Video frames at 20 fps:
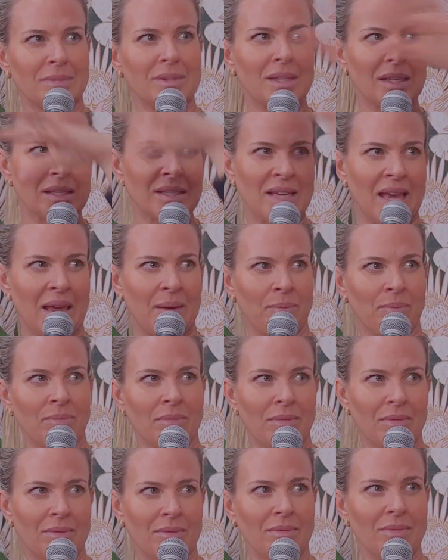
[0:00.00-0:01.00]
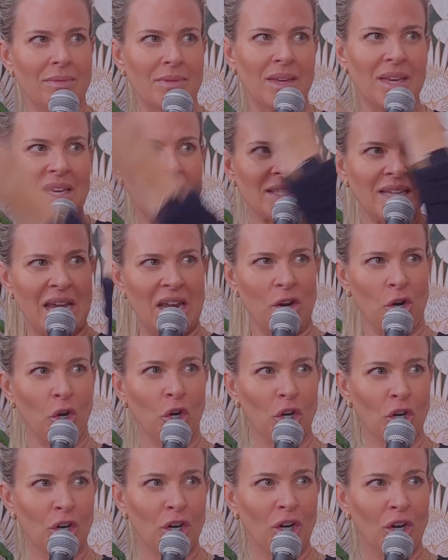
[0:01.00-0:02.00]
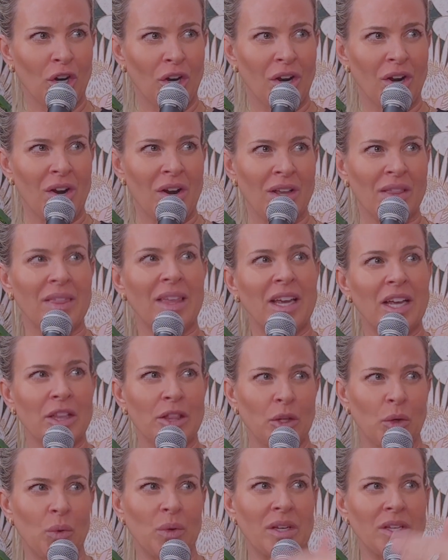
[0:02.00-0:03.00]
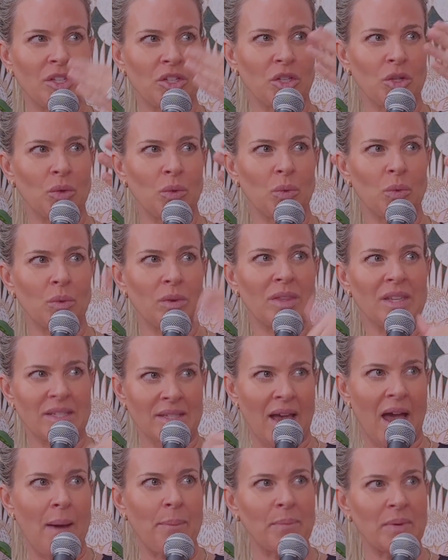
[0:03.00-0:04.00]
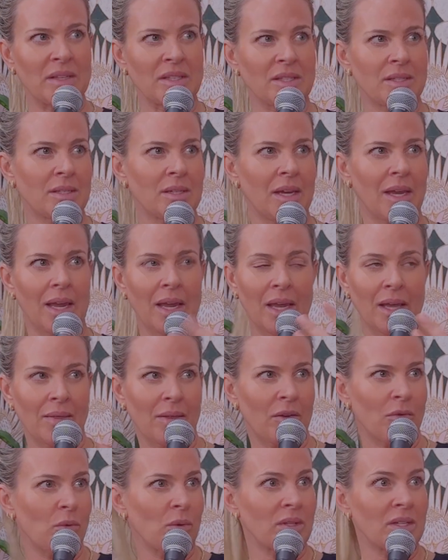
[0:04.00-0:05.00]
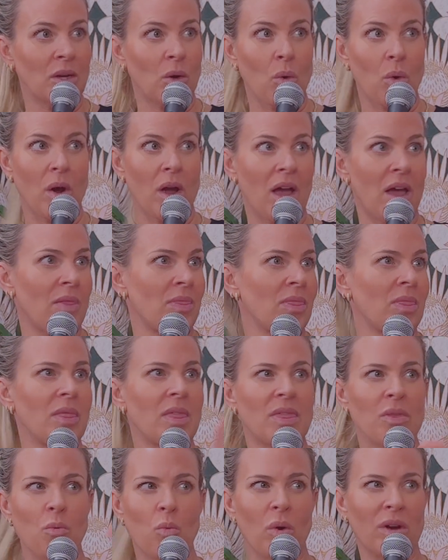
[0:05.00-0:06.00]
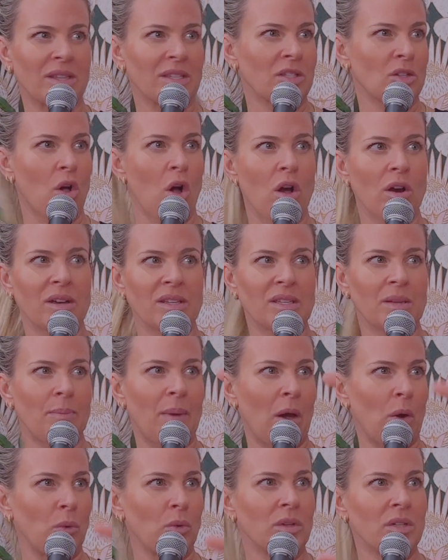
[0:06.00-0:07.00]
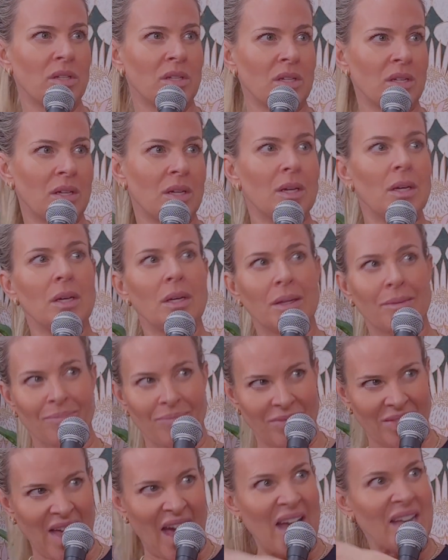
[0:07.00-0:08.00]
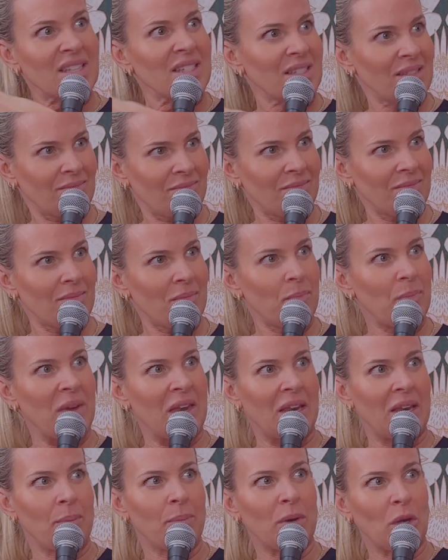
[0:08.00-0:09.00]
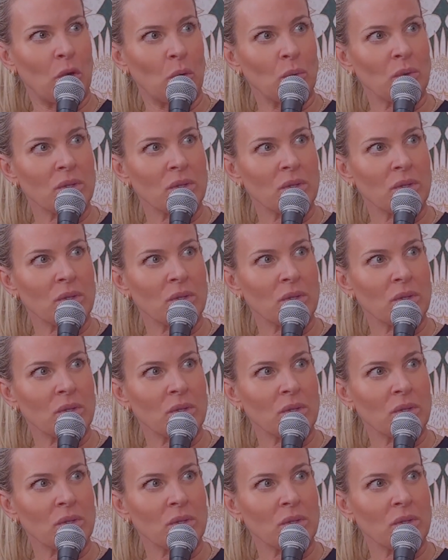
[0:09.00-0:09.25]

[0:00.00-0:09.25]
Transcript: same container, like alluding to this happened to him. Everyone's like, and the one song is about that being abused,